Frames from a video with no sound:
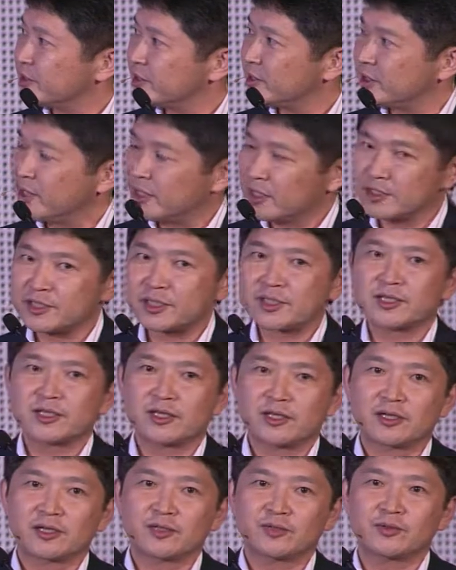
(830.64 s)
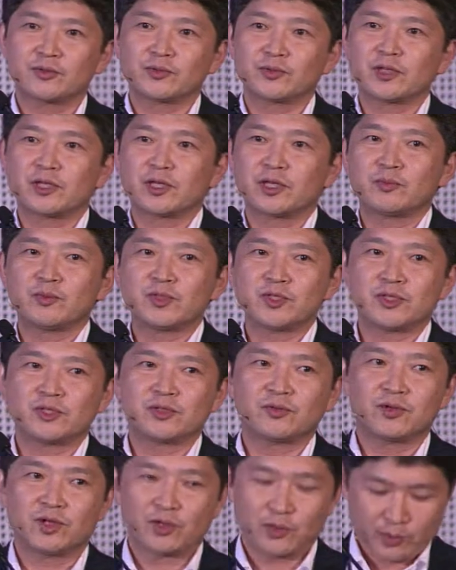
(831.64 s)
other side of the ABC
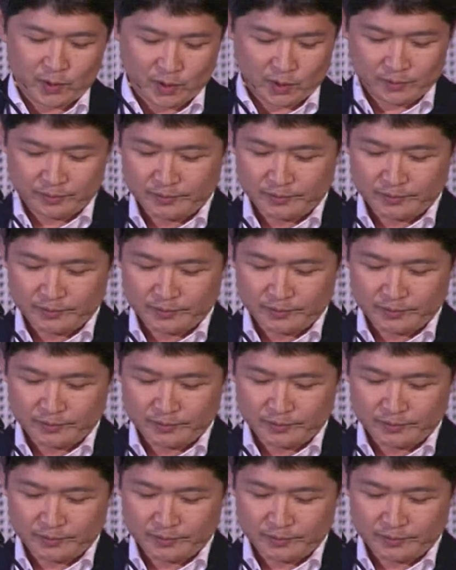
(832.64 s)
phenomenon.